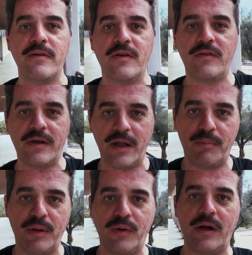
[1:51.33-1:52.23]
just to kind
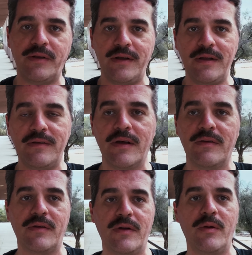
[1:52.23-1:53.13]
of blur out the
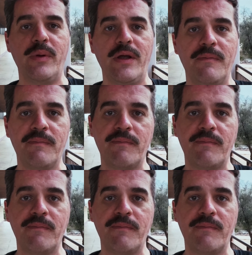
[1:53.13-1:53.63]
details a little bit.